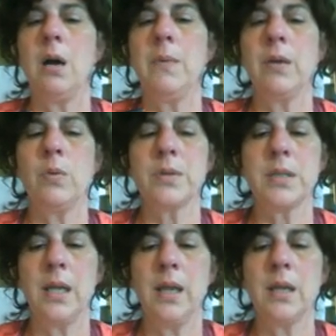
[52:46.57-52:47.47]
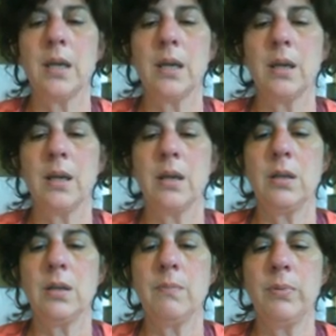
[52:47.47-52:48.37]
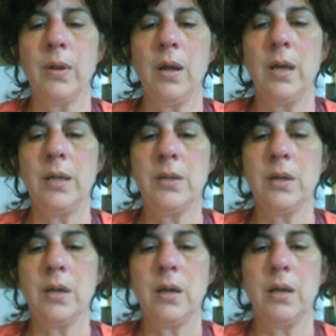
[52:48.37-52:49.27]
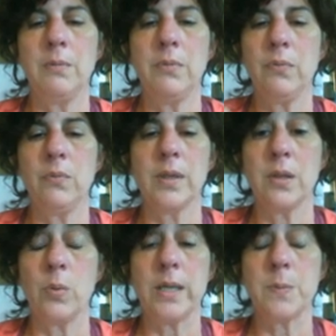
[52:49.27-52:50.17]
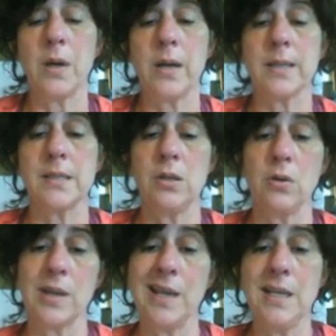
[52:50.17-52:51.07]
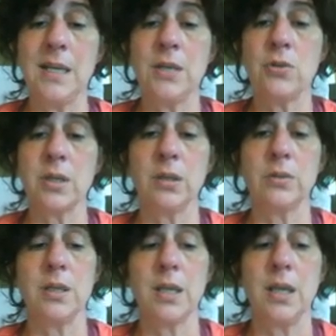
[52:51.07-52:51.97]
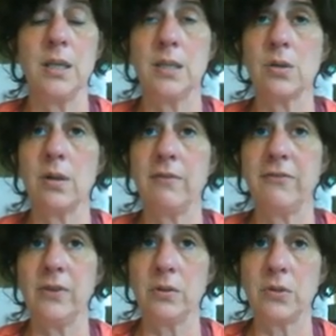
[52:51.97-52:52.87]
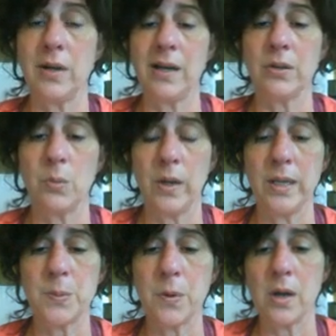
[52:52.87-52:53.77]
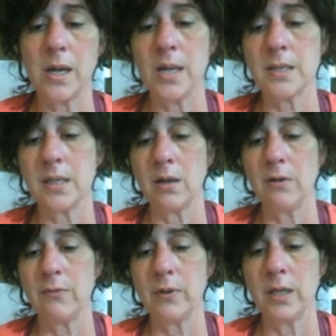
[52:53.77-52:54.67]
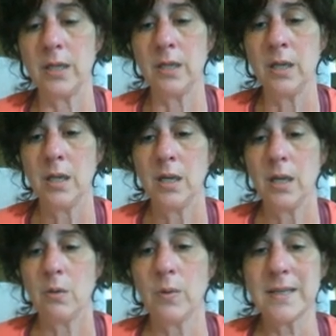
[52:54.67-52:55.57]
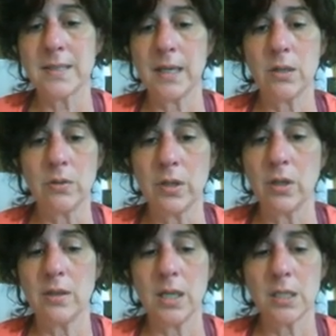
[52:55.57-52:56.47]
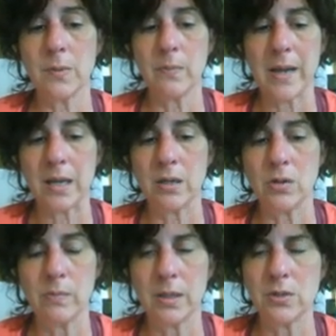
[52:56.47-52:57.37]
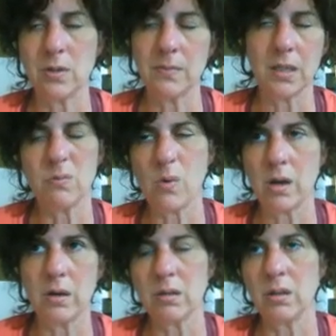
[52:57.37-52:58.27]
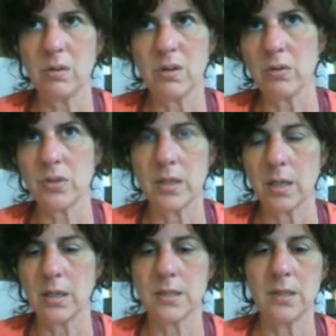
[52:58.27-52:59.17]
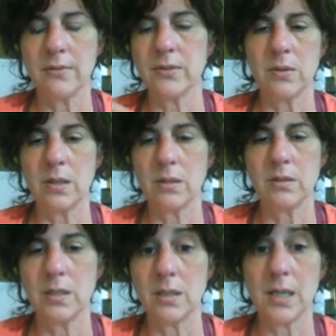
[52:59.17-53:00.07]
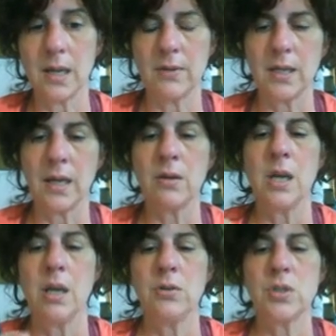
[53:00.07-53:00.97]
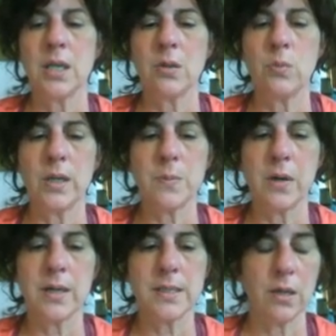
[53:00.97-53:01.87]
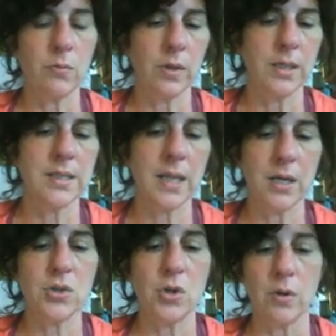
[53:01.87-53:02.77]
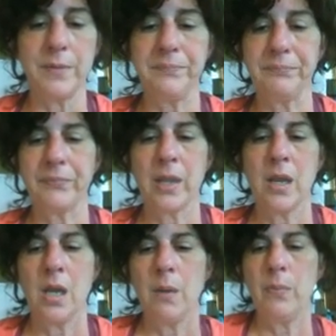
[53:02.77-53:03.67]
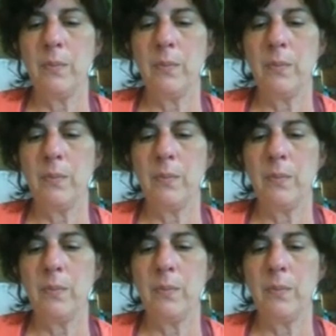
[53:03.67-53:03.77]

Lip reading: It will take blood with the waste products to your kidneys. Your kidneys are going to filter out the waste products and hopefully recycle the good things, put them back in your bloodstream, like water and glucose and that kind of stuff. So they don't take everything out. Just take the waste products out and release that as urine. But